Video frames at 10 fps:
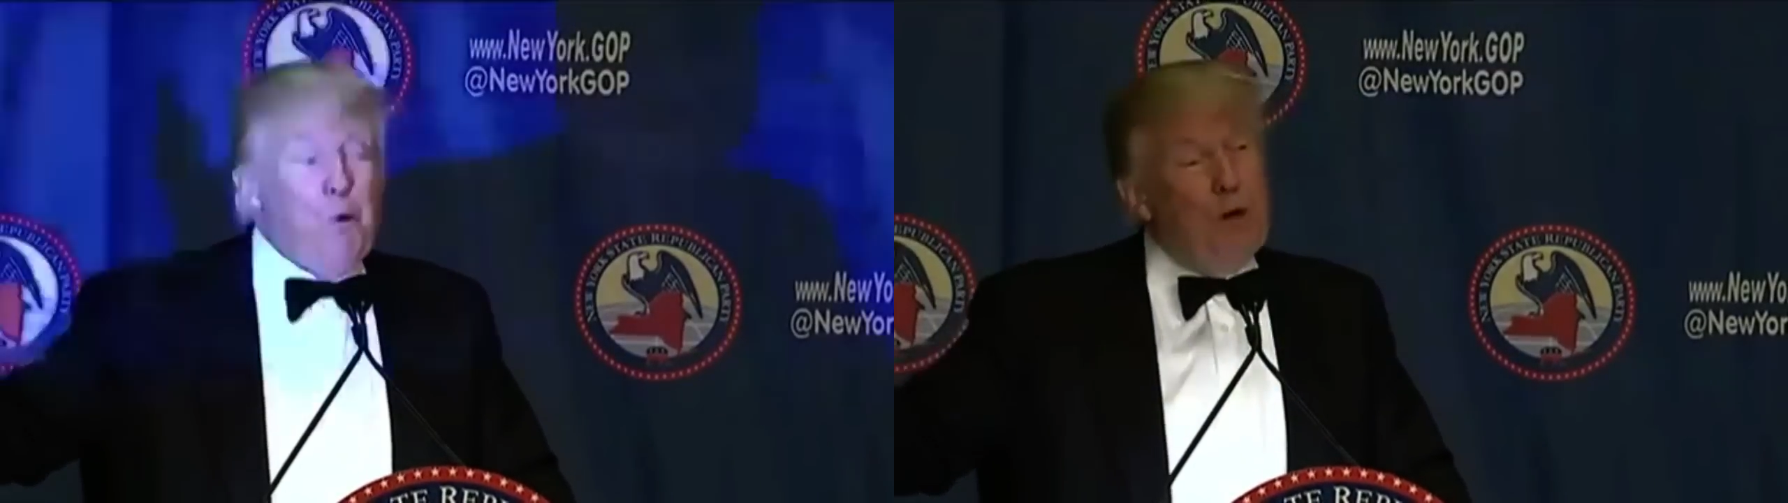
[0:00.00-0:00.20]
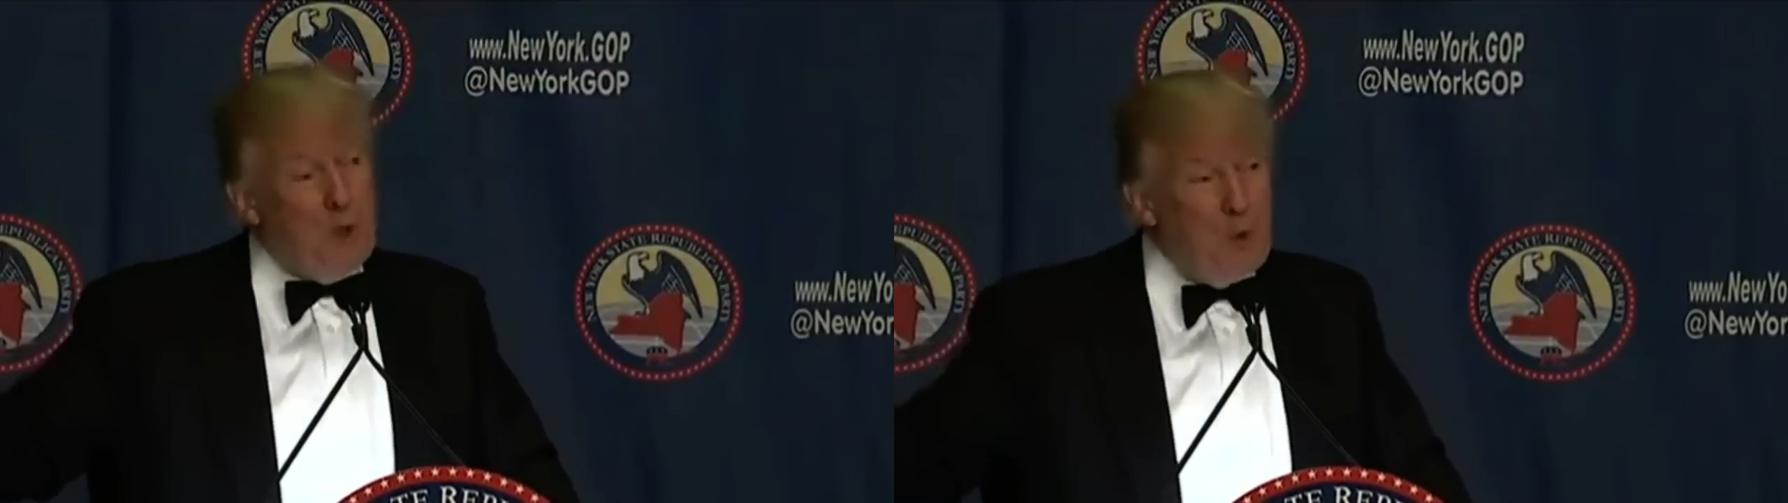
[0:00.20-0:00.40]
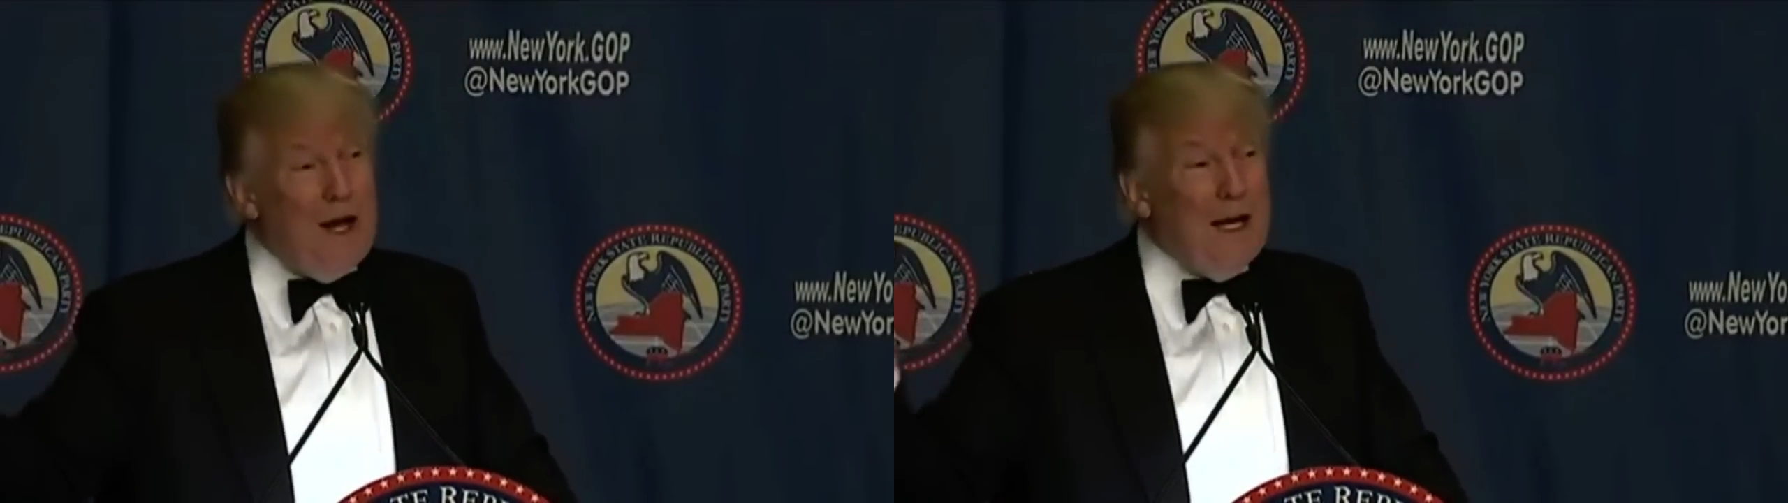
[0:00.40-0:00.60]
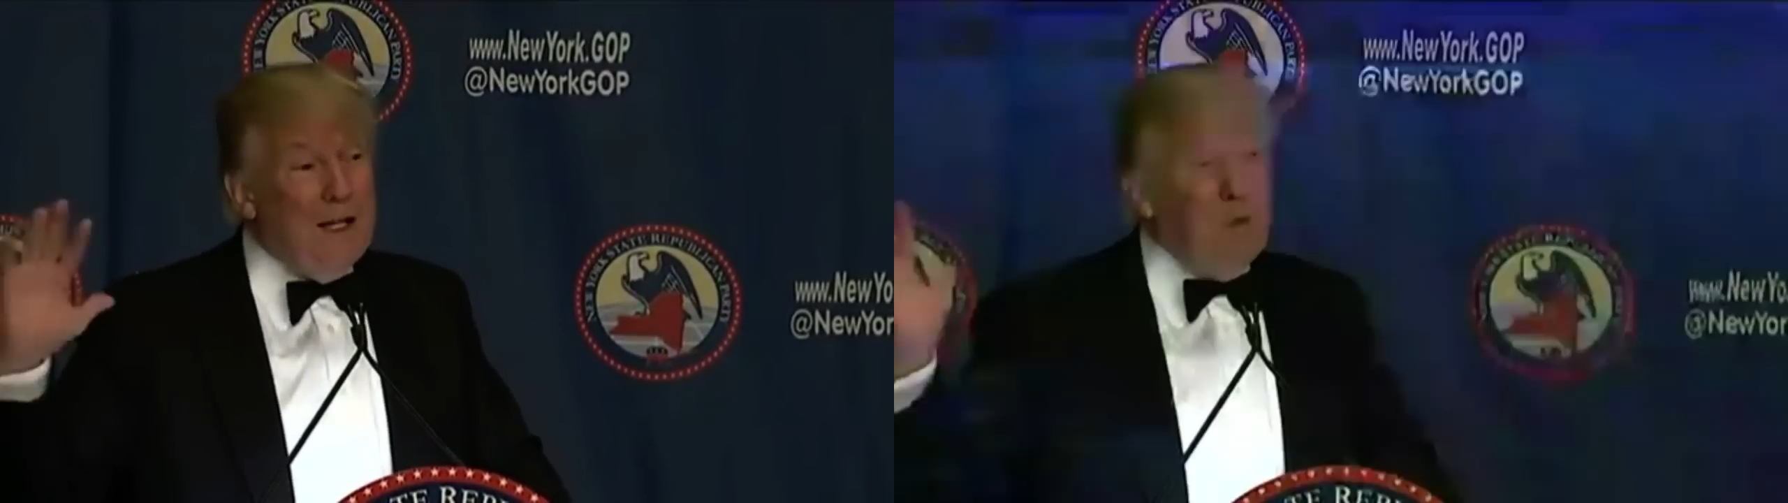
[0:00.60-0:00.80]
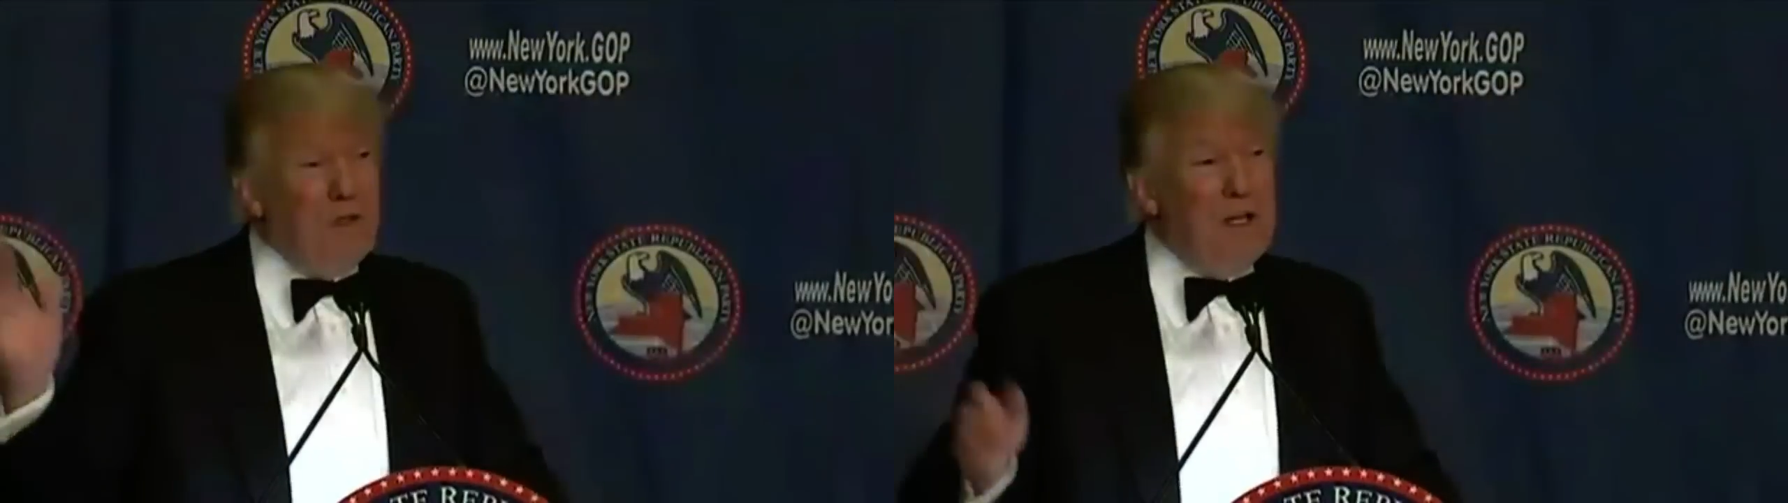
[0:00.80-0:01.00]
And when it
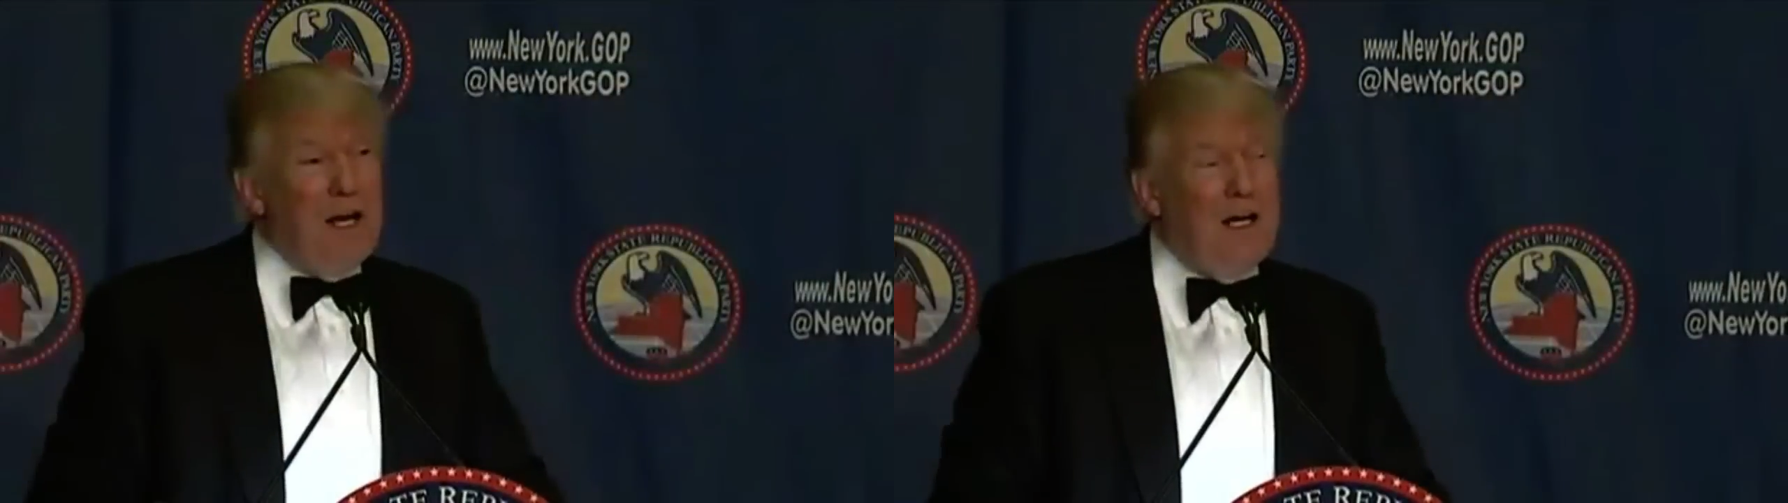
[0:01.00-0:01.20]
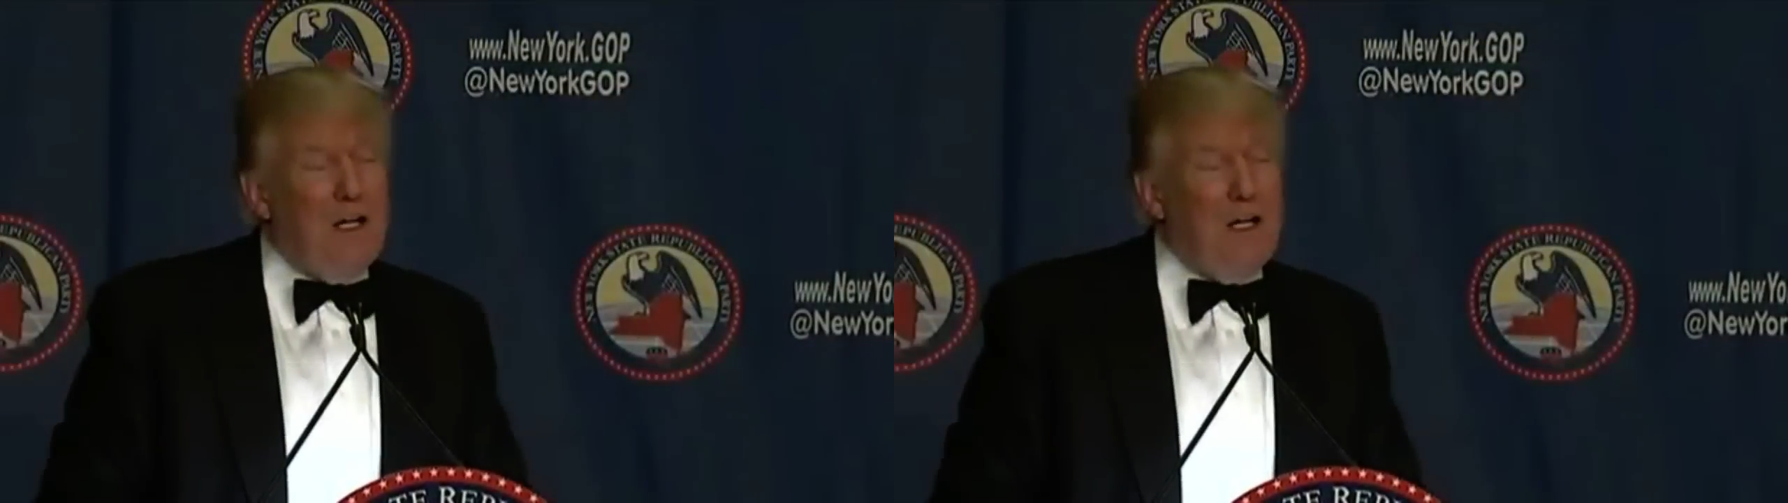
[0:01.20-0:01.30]
rained, that was not